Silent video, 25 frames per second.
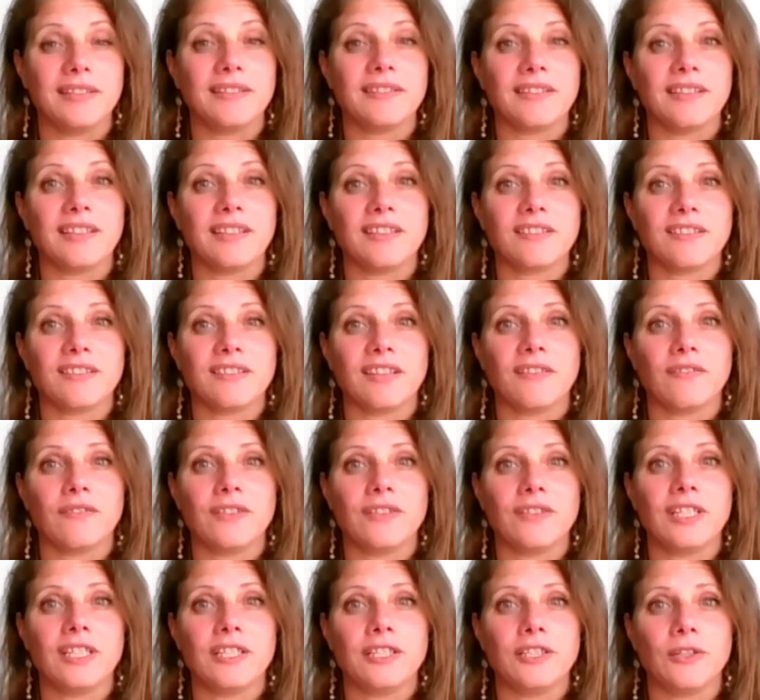things I
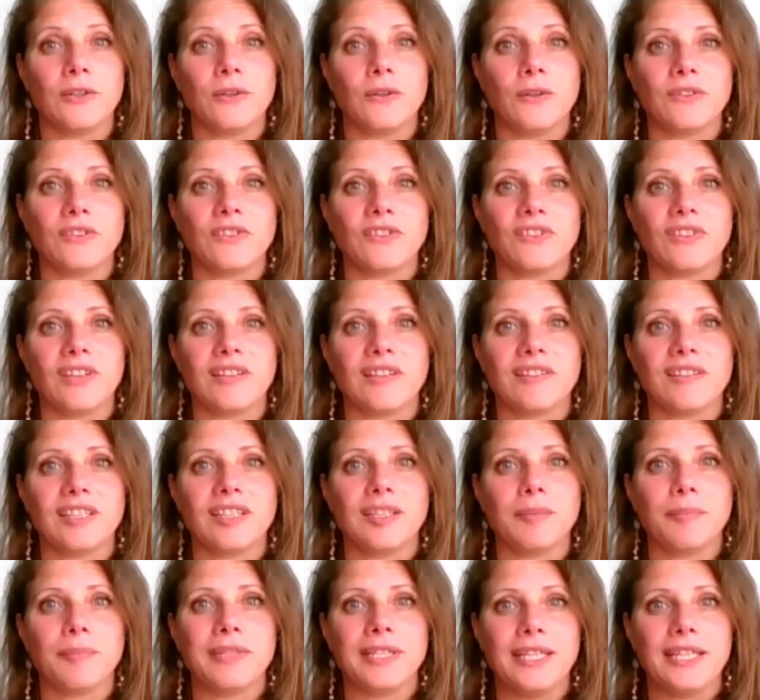really noticed that
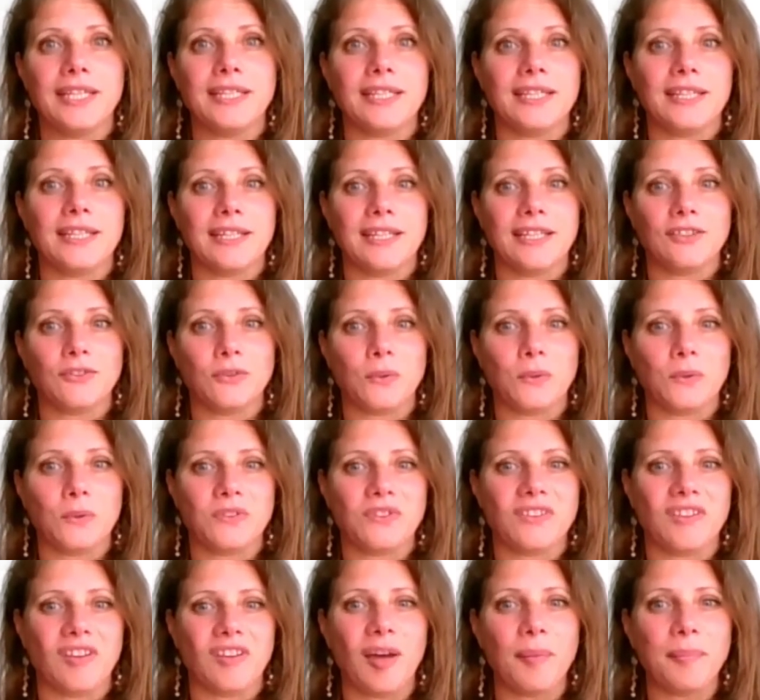in the beginning it all
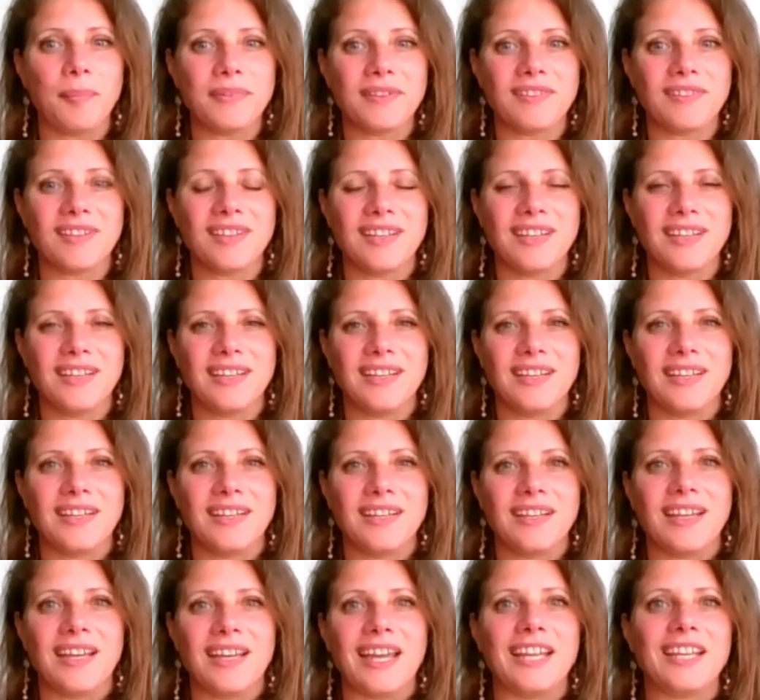stopped.
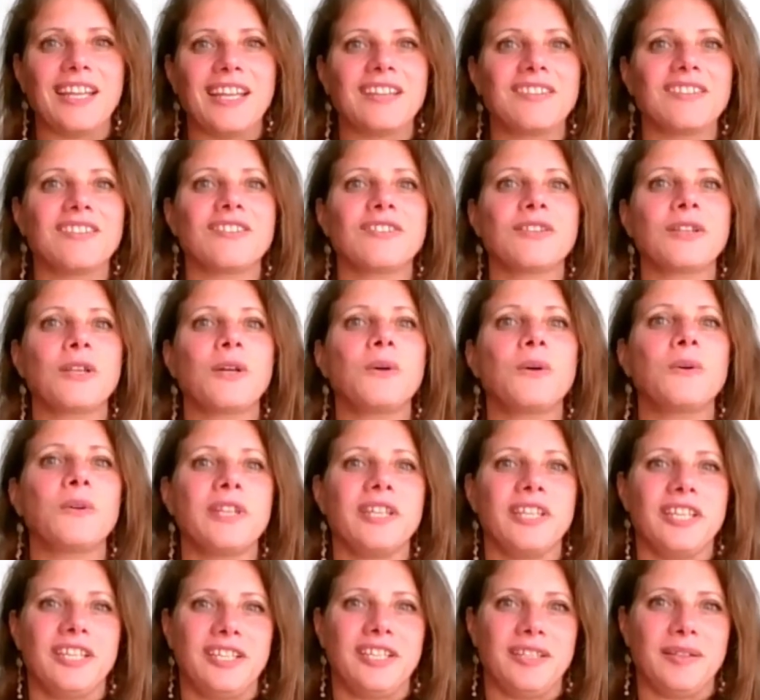And then
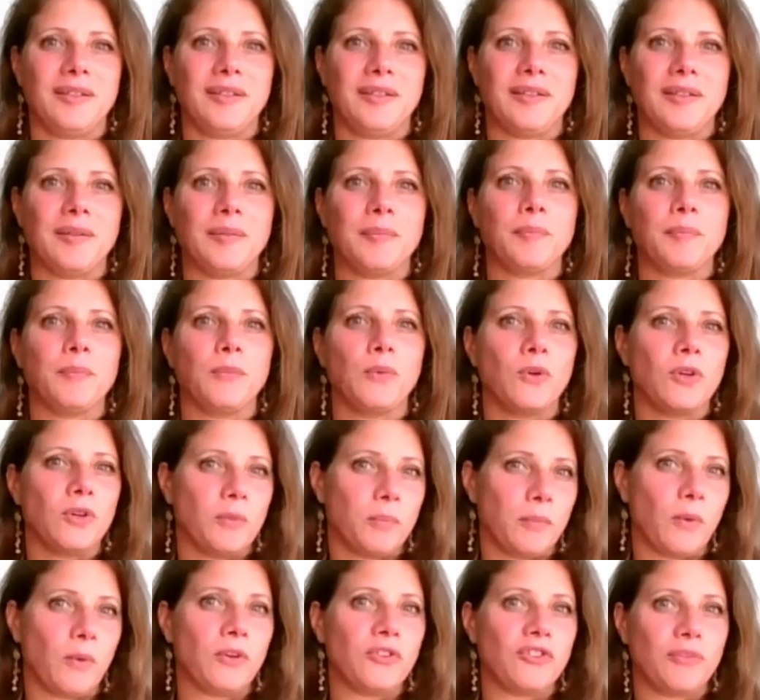slowly, more
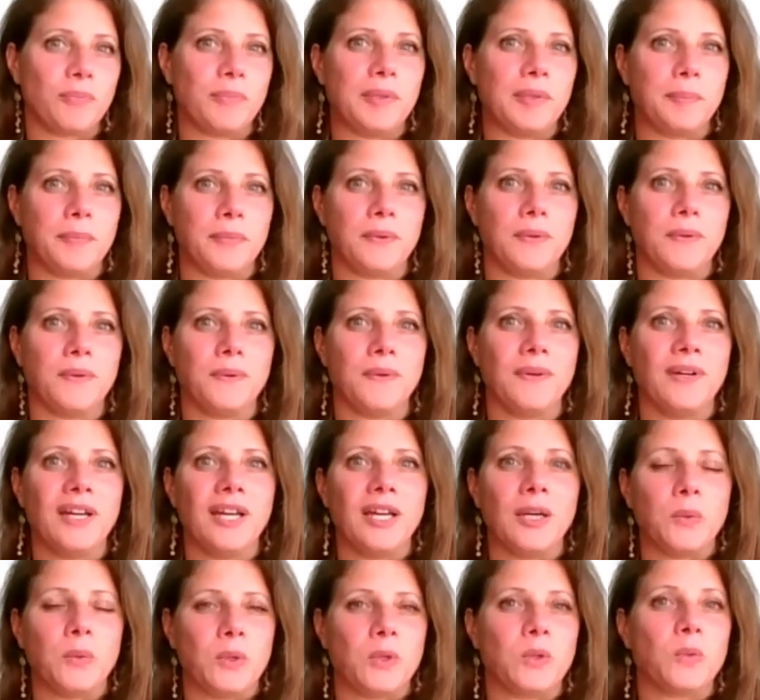most people
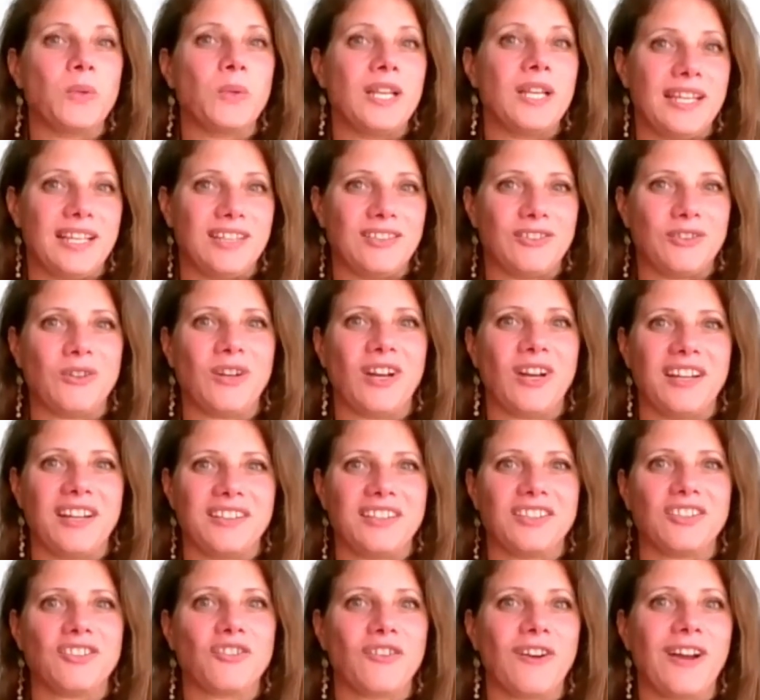were willing to
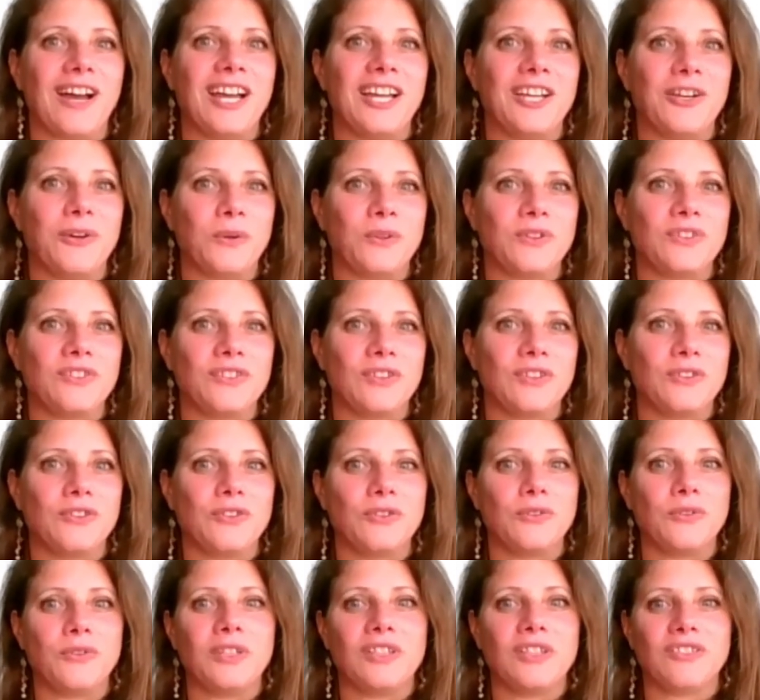kind of try also
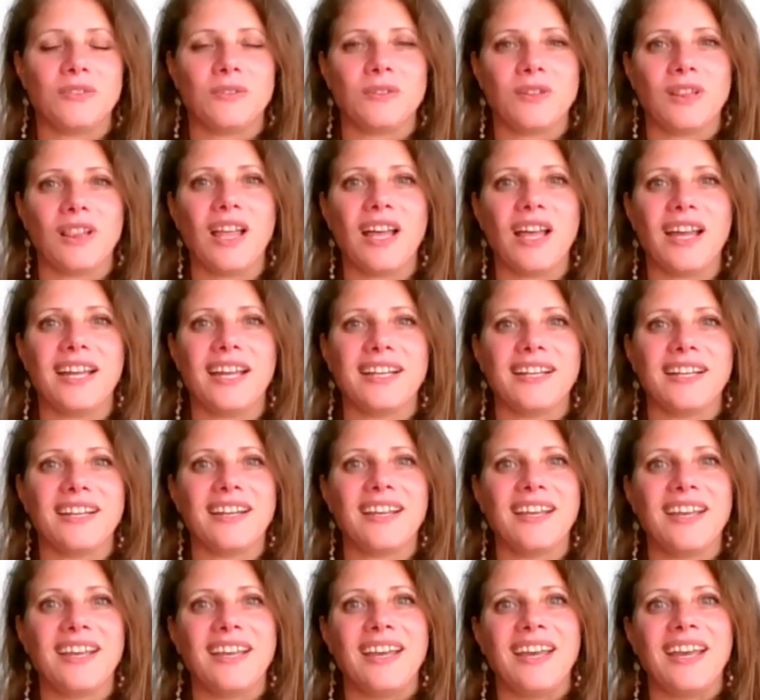to do this
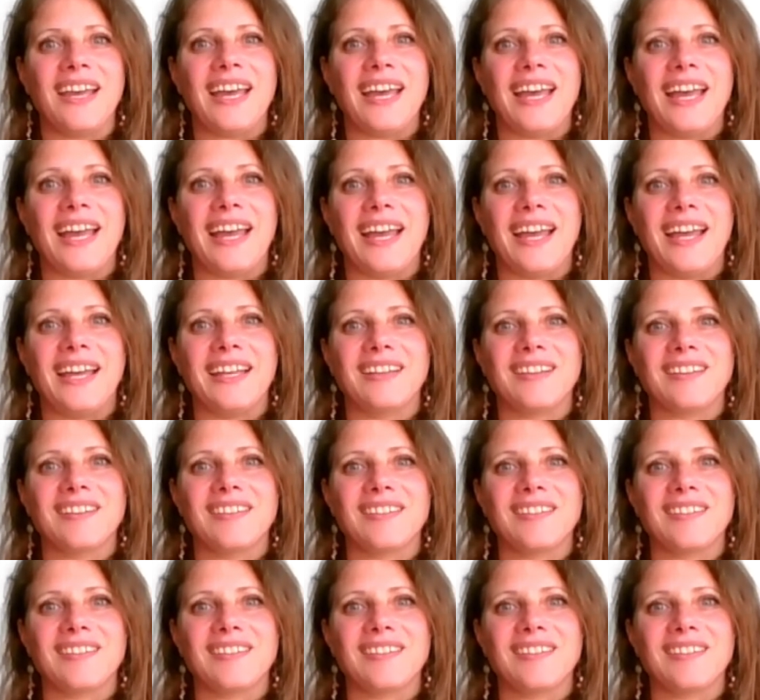online. And